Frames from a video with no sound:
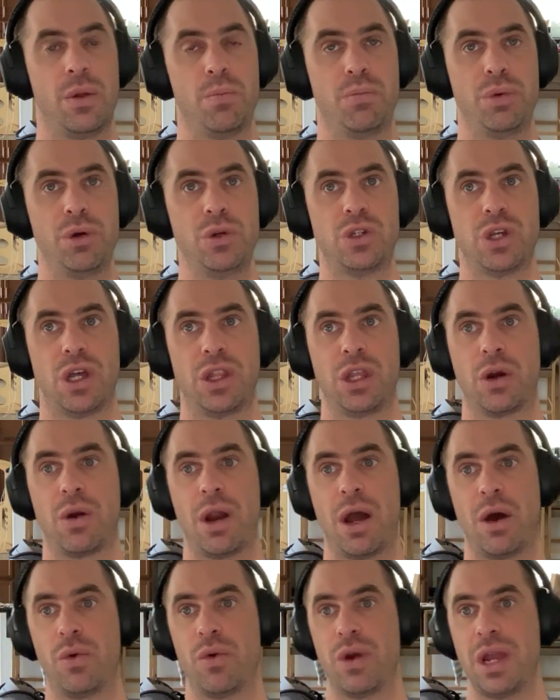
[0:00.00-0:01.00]
boots on the
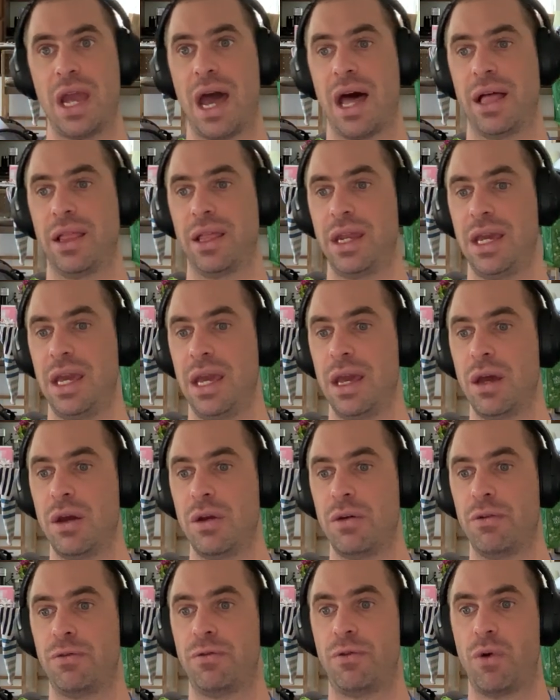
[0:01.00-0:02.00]
ground reality
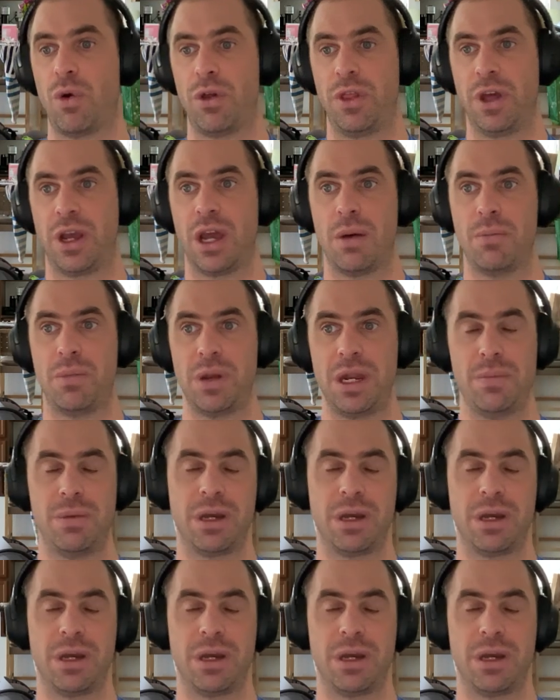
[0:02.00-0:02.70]
for the company